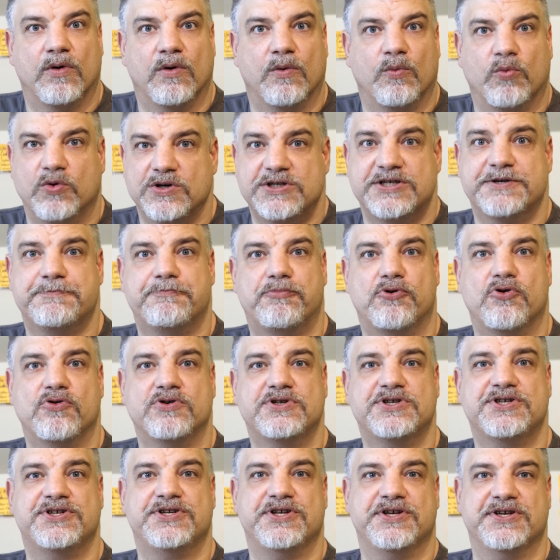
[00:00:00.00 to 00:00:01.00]
Which
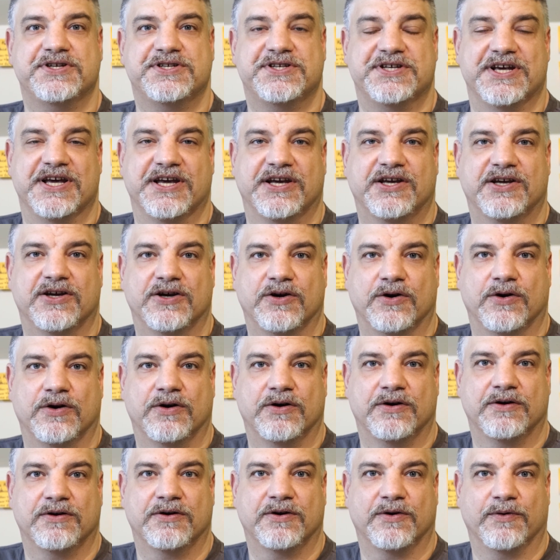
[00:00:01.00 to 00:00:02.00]
approach do you take
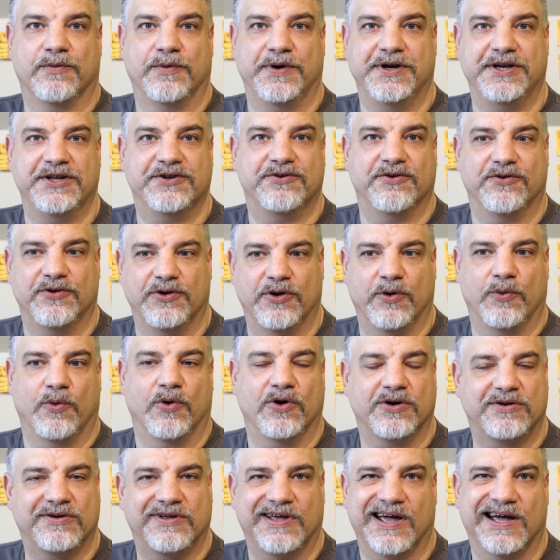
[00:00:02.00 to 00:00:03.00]
when you don't know
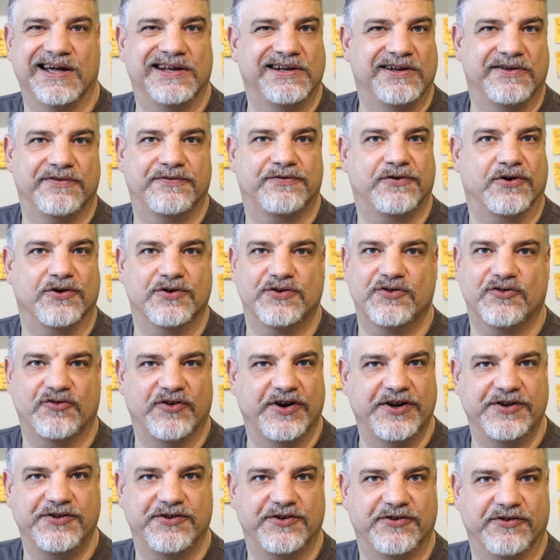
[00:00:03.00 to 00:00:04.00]
what kind of
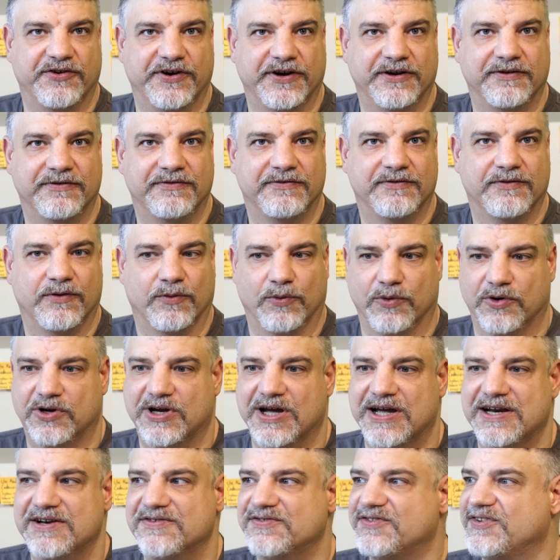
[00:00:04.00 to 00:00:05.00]
constraint you're in, what
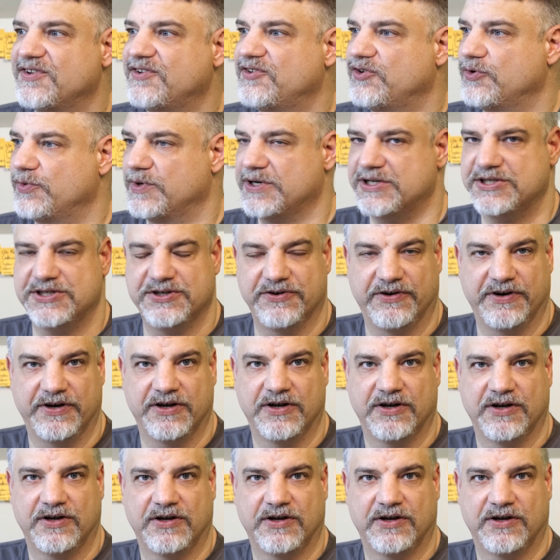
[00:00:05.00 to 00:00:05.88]
kind of situation you're in?